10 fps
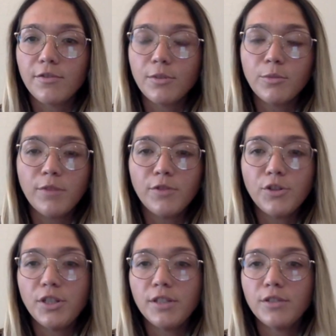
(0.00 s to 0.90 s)
from
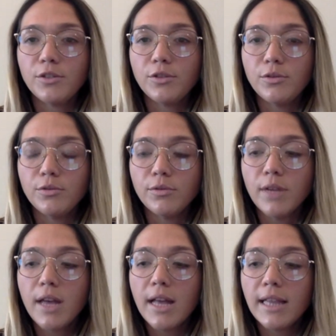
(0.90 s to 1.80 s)
refugees to
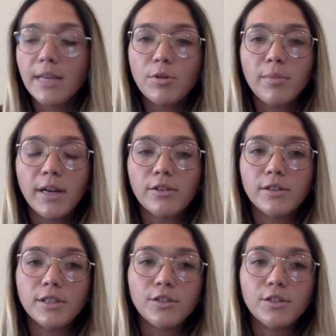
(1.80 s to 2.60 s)
labor migrants